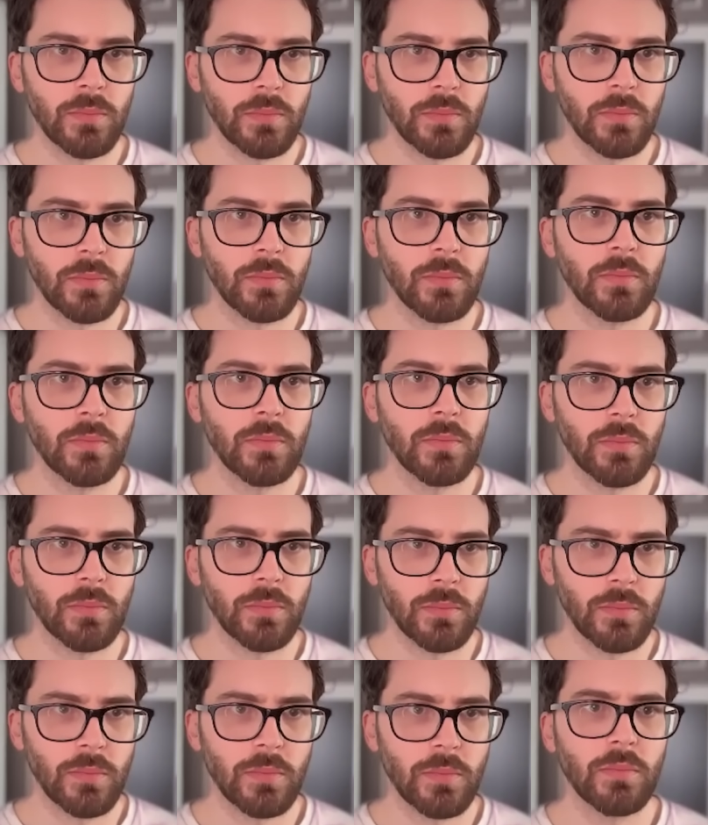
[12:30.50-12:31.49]

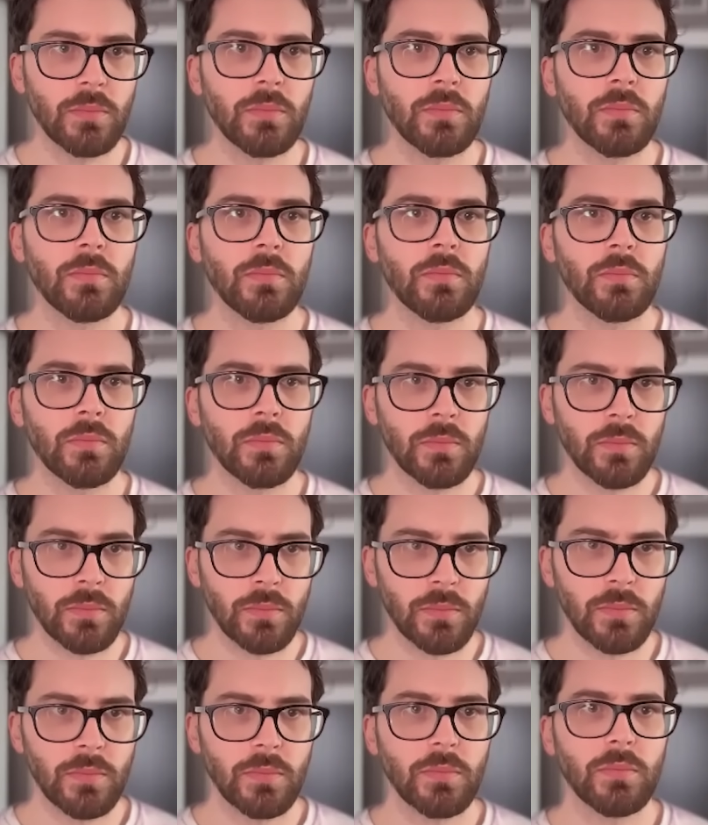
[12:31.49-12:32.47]

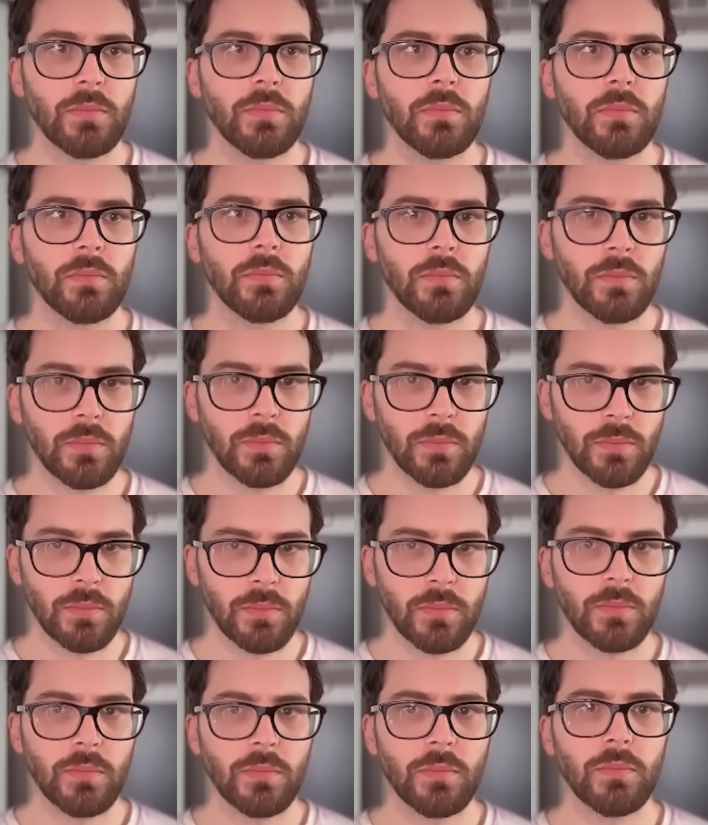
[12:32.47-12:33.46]

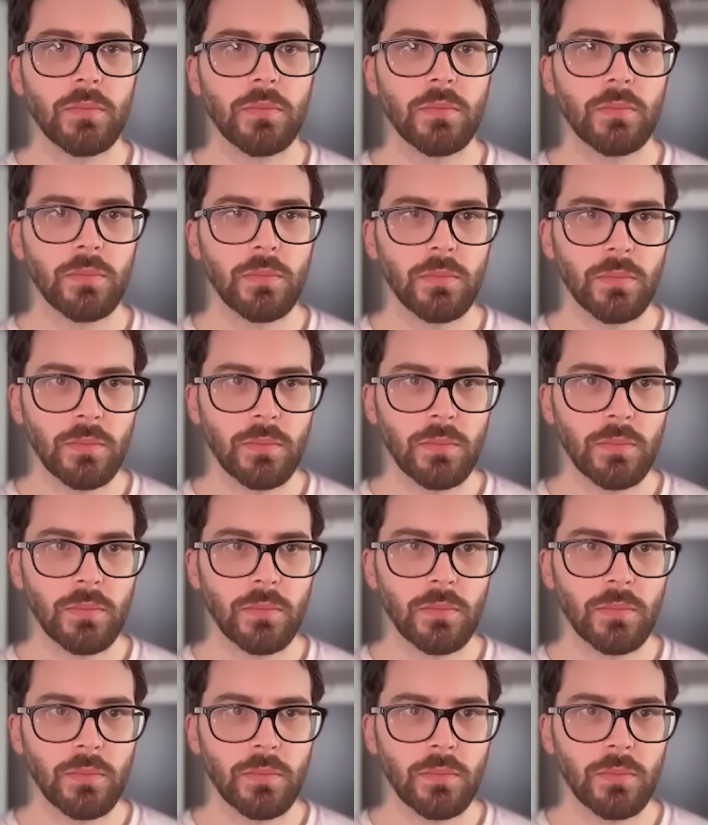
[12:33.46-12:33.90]
This person isn't speaking.